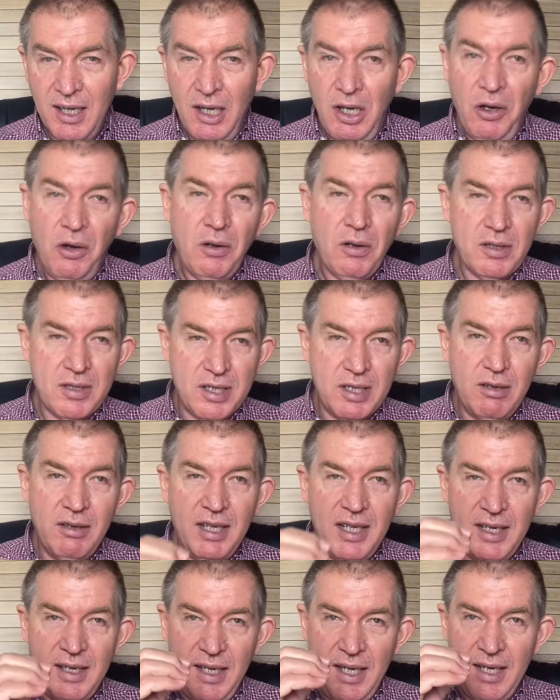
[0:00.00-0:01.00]
Also
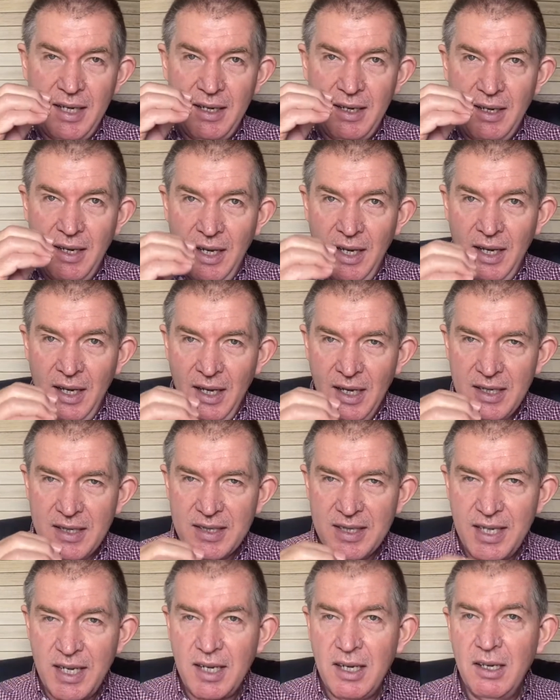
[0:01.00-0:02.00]
in, in
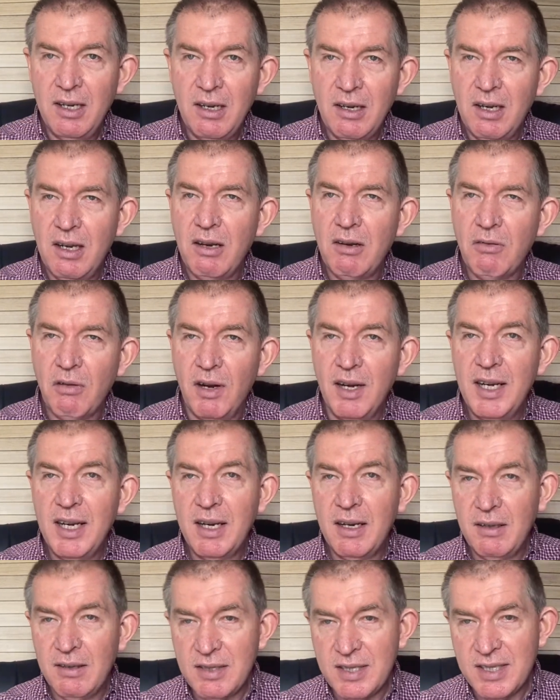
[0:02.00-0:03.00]
Second
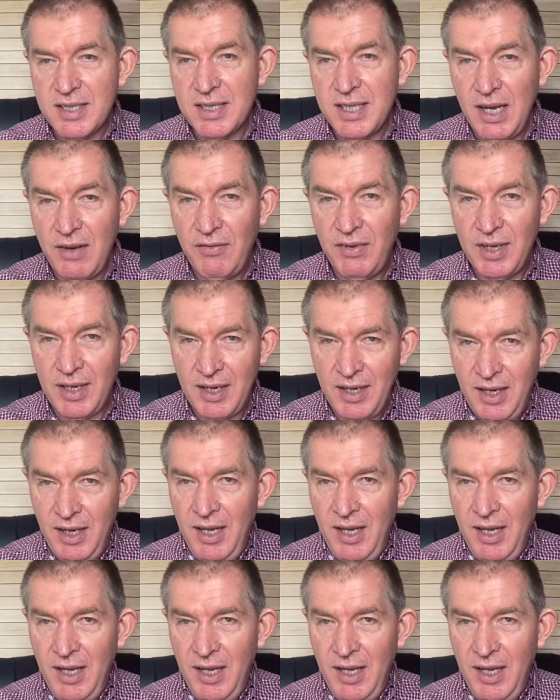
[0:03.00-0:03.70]
Chronicles 7,